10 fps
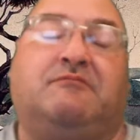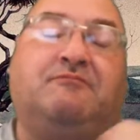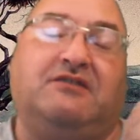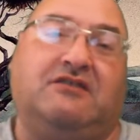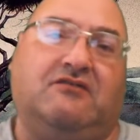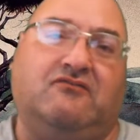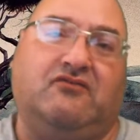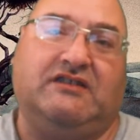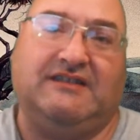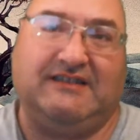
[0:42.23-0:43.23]
episode,
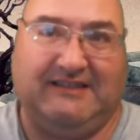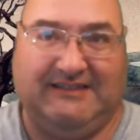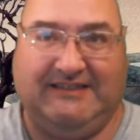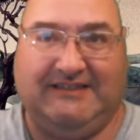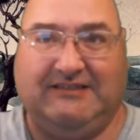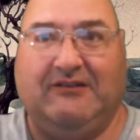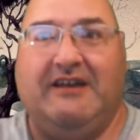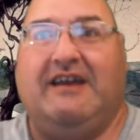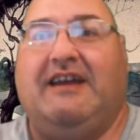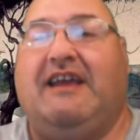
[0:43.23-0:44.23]
which this is,
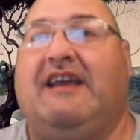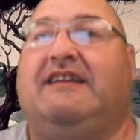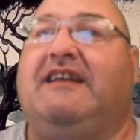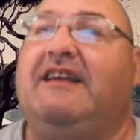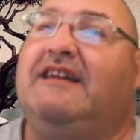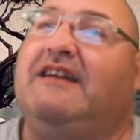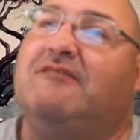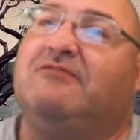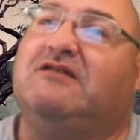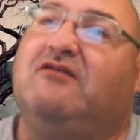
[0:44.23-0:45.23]
and then an
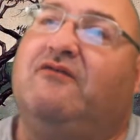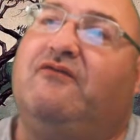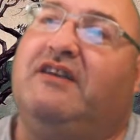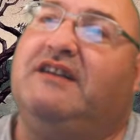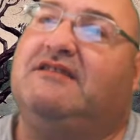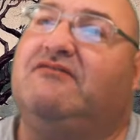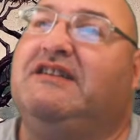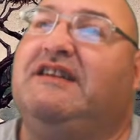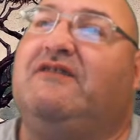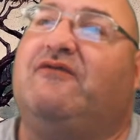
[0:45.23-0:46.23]
episode for each
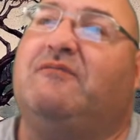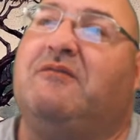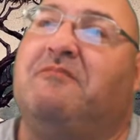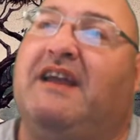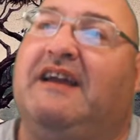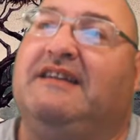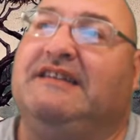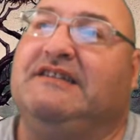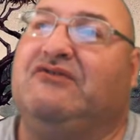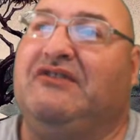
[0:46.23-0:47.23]
release from the band.
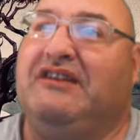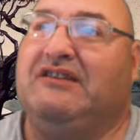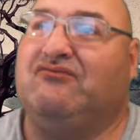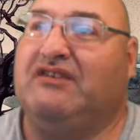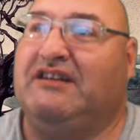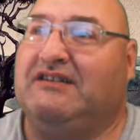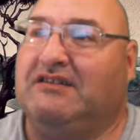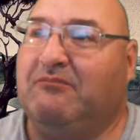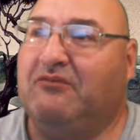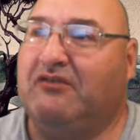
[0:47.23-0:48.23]
Each release will get a
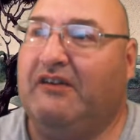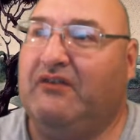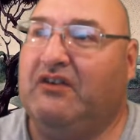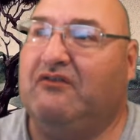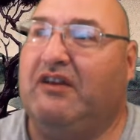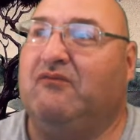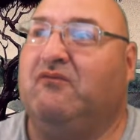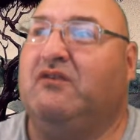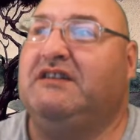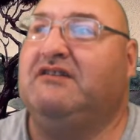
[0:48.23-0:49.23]
number review, and
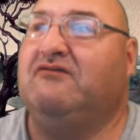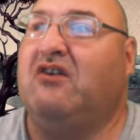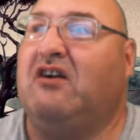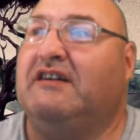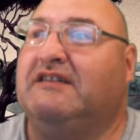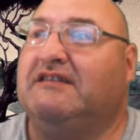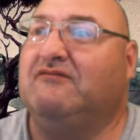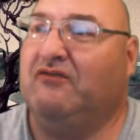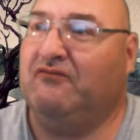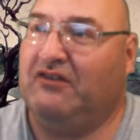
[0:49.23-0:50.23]
when you are
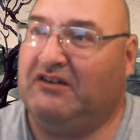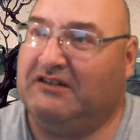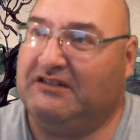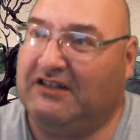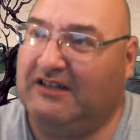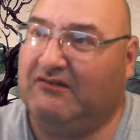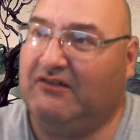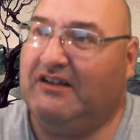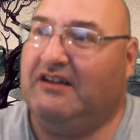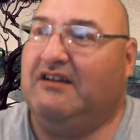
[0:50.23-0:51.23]
when we are
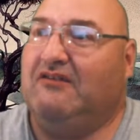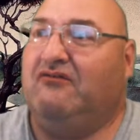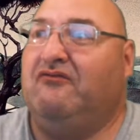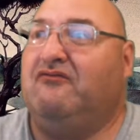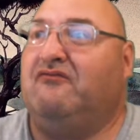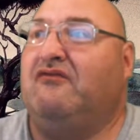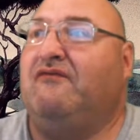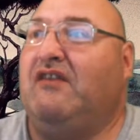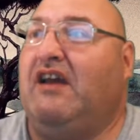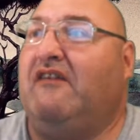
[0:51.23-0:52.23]
done, we will
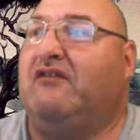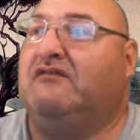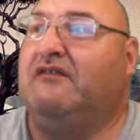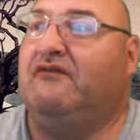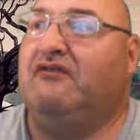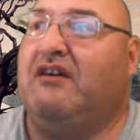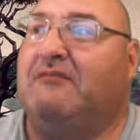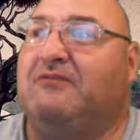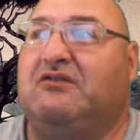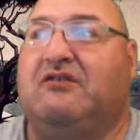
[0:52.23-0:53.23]
re- have a review
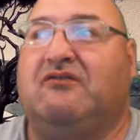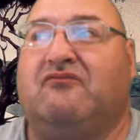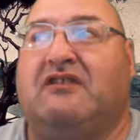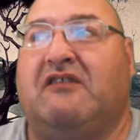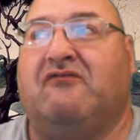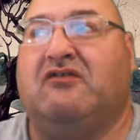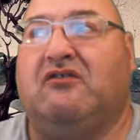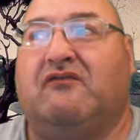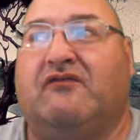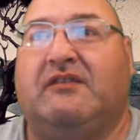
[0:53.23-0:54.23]
episode where I will go
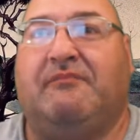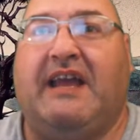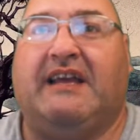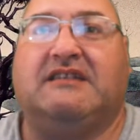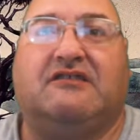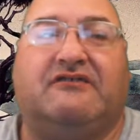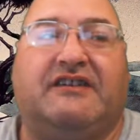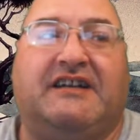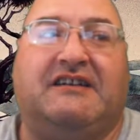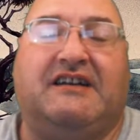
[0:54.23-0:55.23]
over the band's
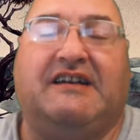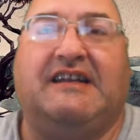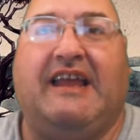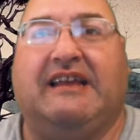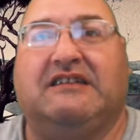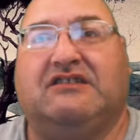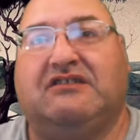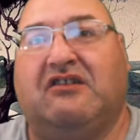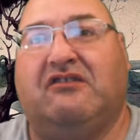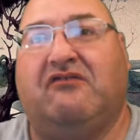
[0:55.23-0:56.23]
career and
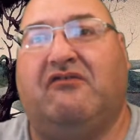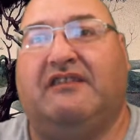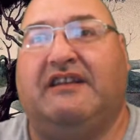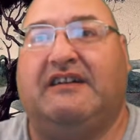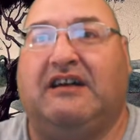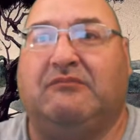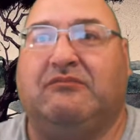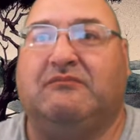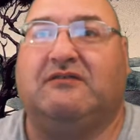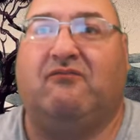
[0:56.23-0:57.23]
show their
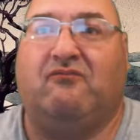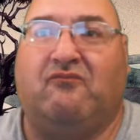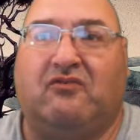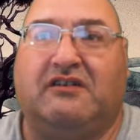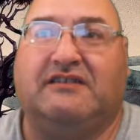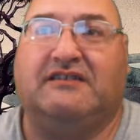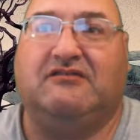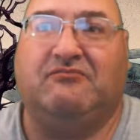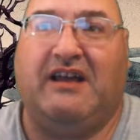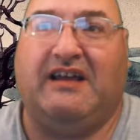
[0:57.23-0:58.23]
albums from worst
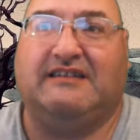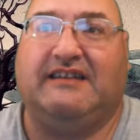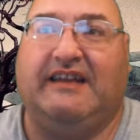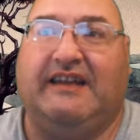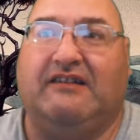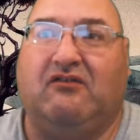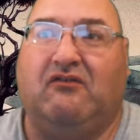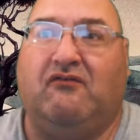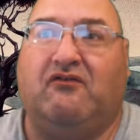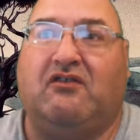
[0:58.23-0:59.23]
to best and
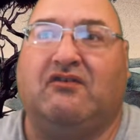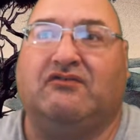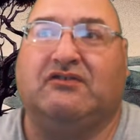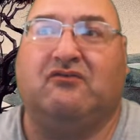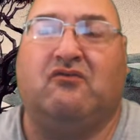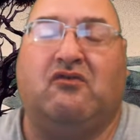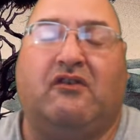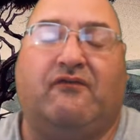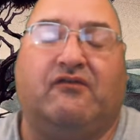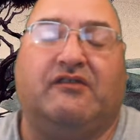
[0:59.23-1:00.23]
overall score
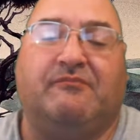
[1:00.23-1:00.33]
for the